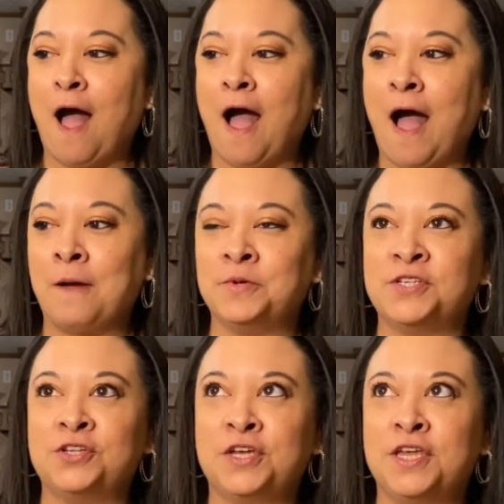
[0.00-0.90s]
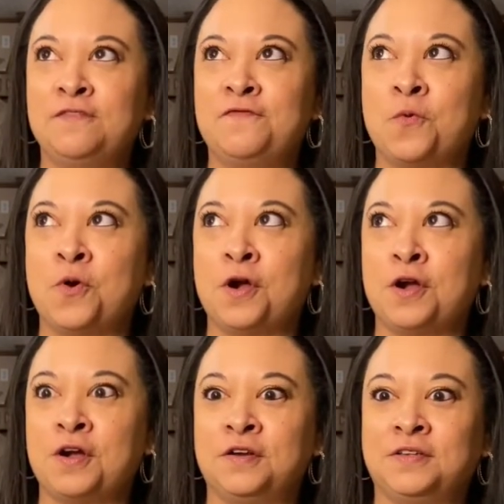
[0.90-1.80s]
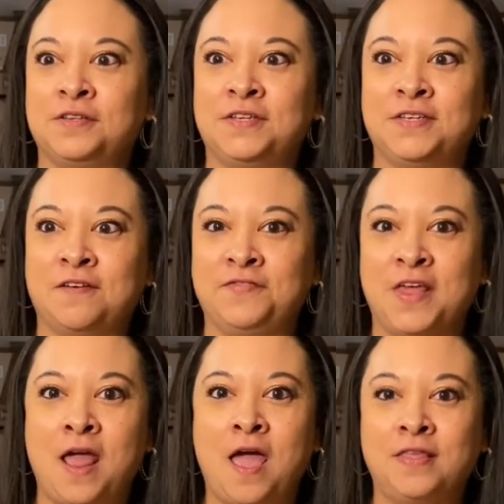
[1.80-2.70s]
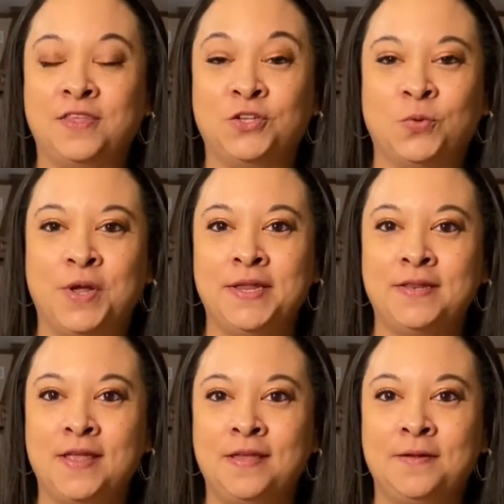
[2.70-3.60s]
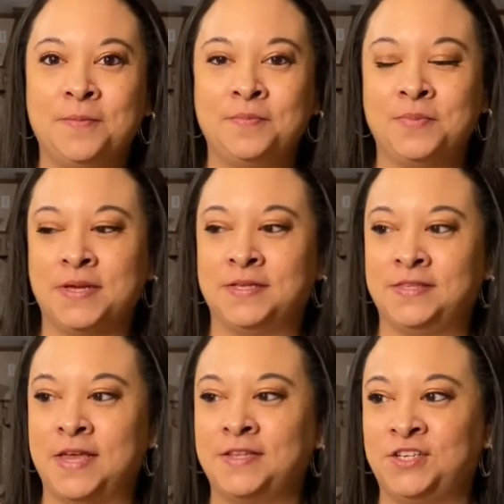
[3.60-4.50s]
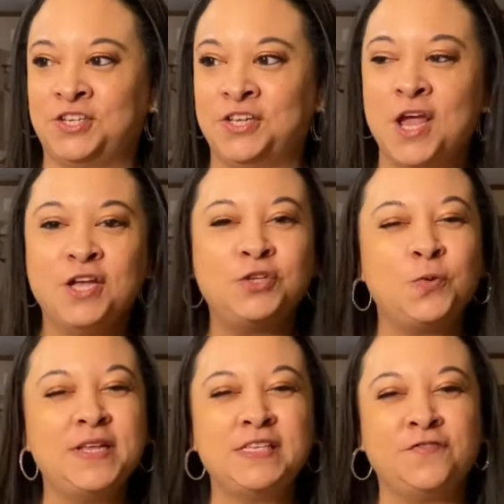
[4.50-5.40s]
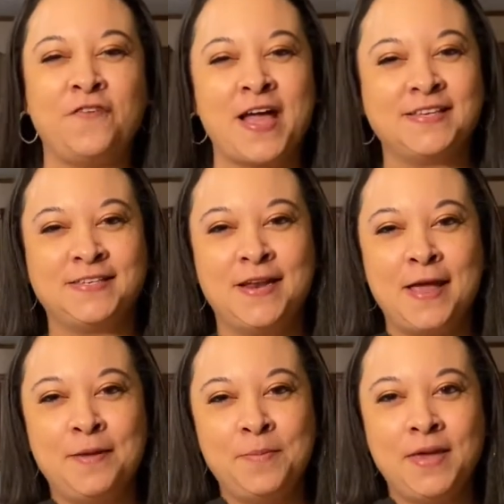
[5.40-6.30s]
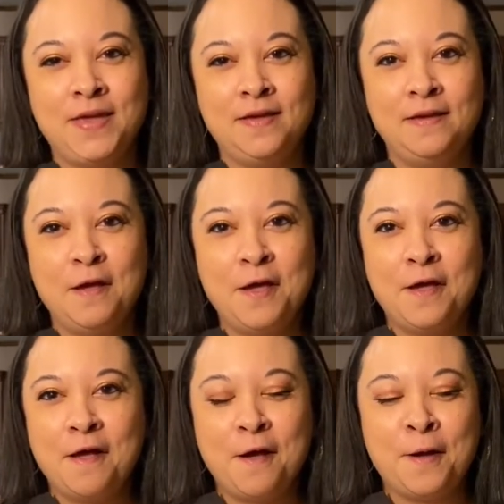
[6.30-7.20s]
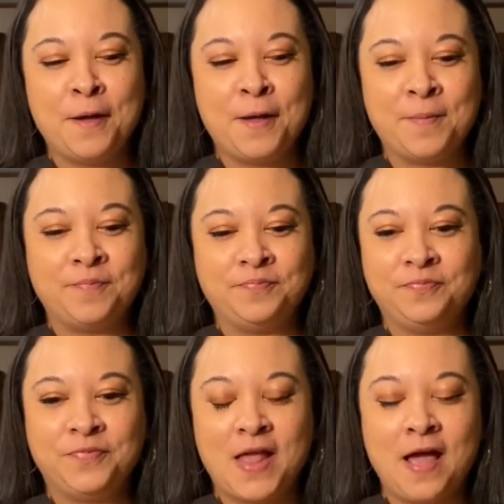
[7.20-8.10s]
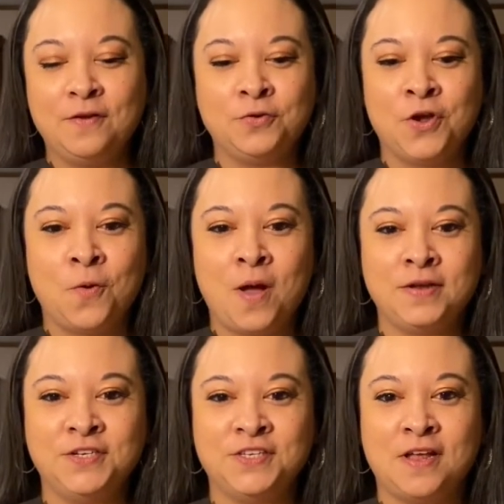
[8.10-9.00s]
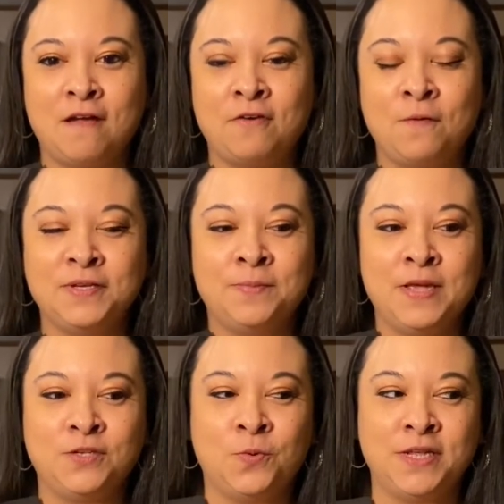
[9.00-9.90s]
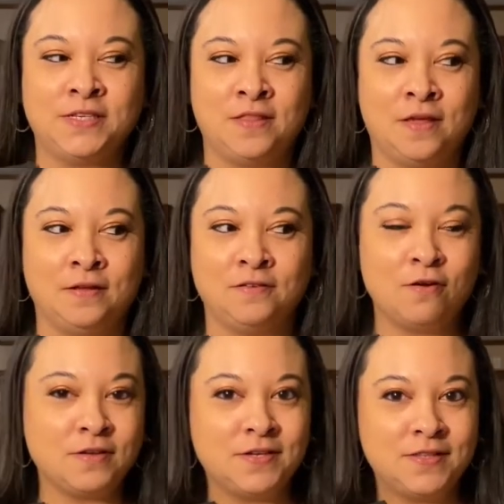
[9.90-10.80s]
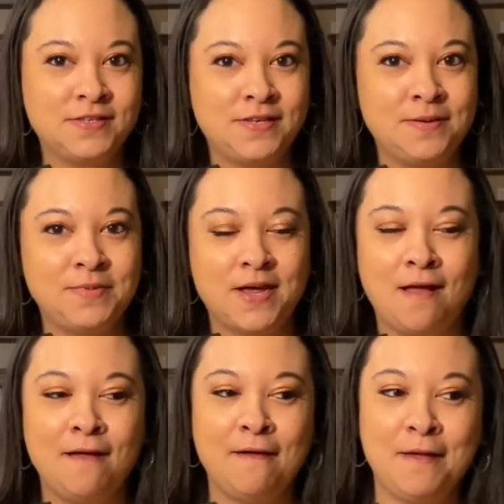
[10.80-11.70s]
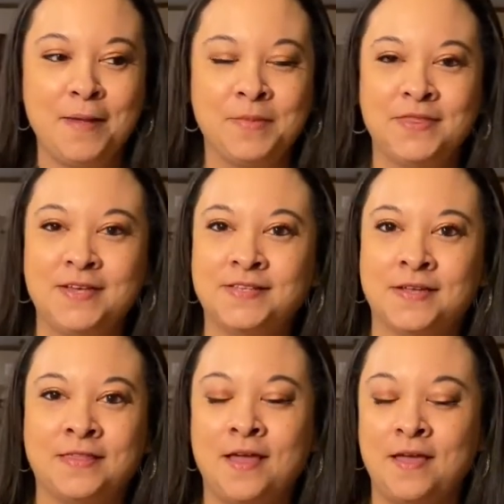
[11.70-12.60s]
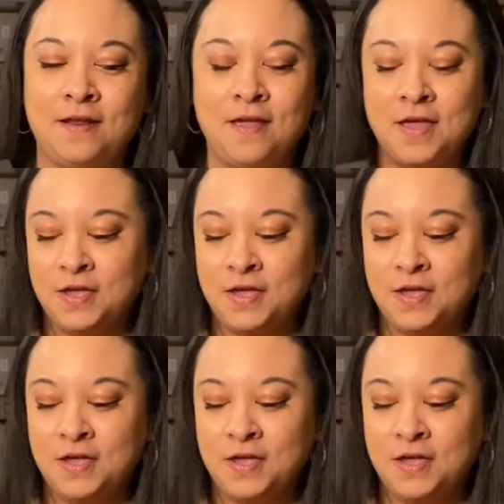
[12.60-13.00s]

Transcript: I was looking for stuff that had the twin in them because that's just, twins fascinate me. I don't know. I've always met twins and they talked at the same time and things like that.